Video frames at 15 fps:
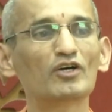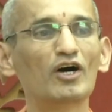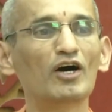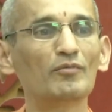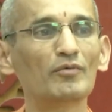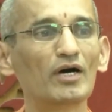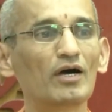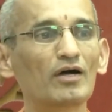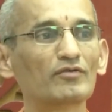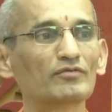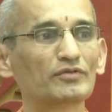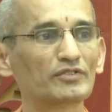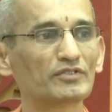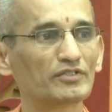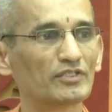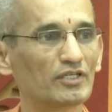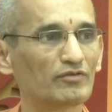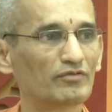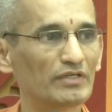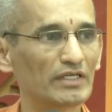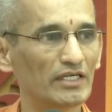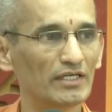Kama, for the sake
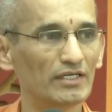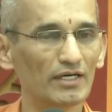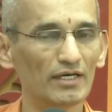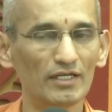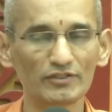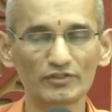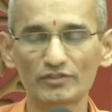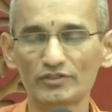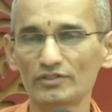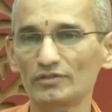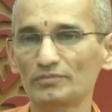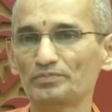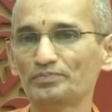of greed and lust,